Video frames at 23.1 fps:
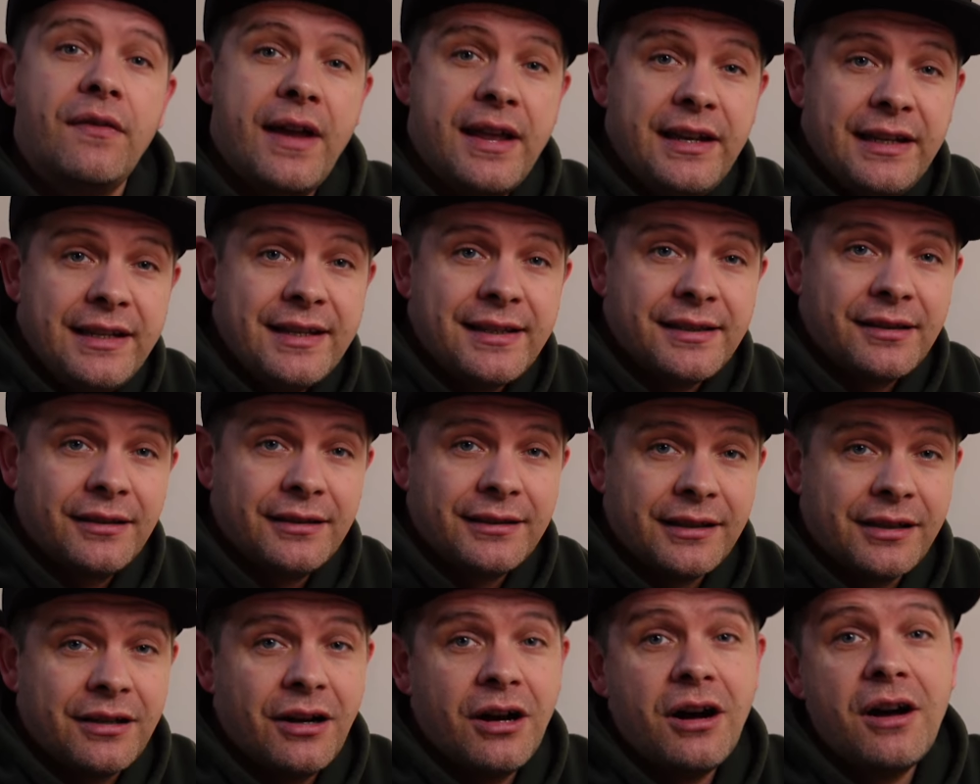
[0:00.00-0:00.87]
then inside
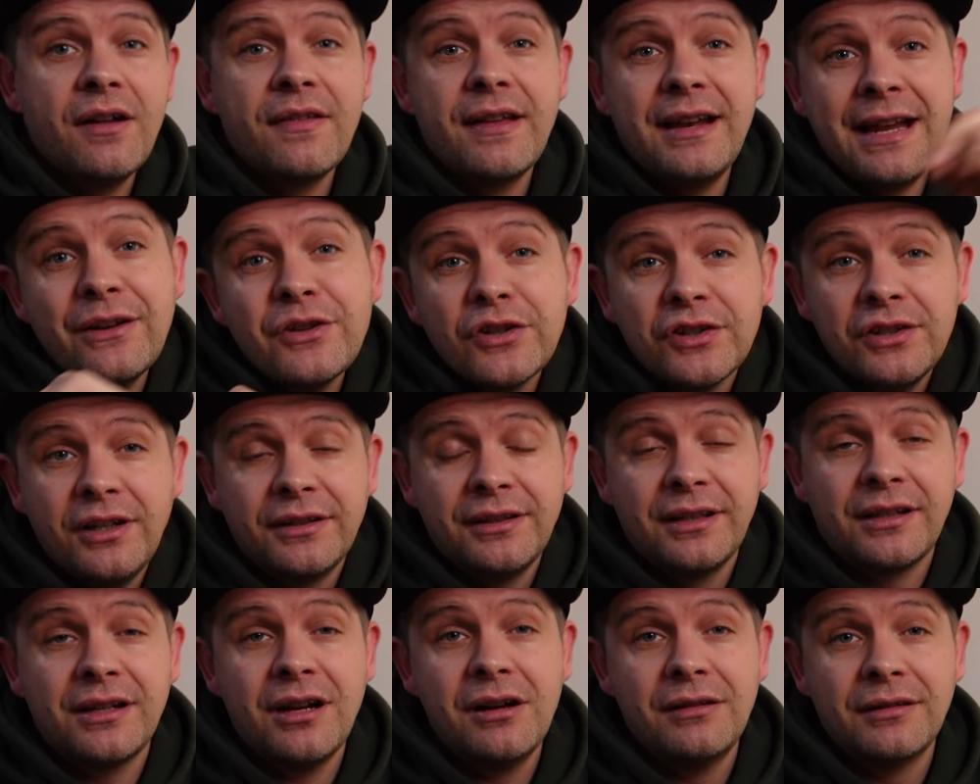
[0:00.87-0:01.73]
the car, then
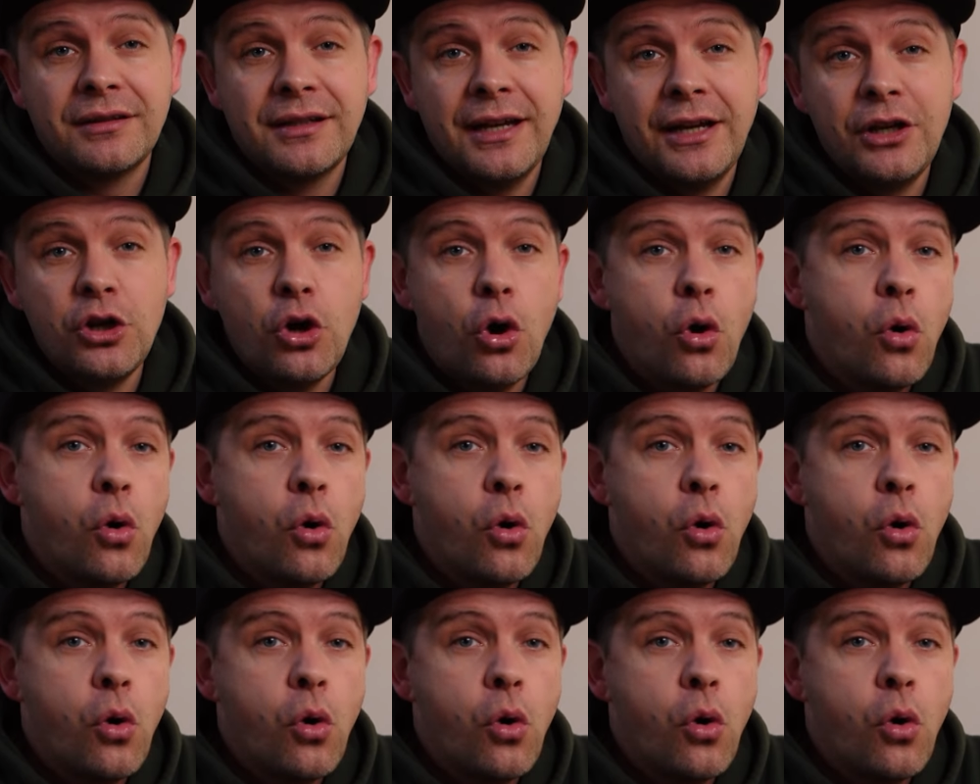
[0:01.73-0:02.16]
outside the car again,